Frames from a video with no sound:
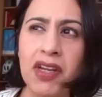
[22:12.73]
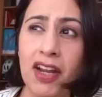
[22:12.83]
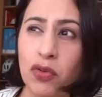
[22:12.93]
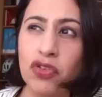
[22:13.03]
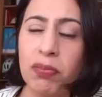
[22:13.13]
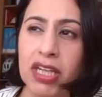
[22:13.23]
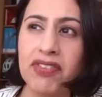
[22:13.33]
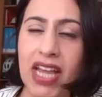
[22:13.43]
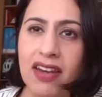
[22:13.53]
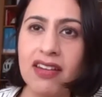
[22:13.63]
and I also believe
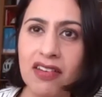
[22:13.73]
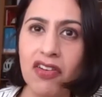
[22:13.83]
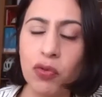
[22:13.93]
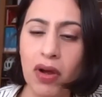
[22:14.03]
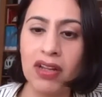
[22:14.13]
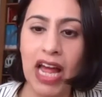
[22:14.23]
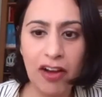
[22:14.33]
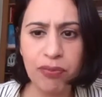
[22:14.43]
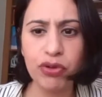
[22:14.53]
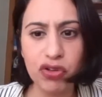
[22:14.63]
Canada as well,
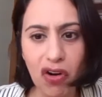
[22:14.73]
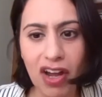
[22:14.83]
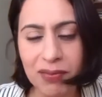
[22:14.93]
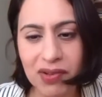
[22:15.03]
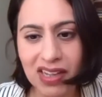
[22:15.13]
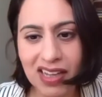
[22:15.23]
have prescribed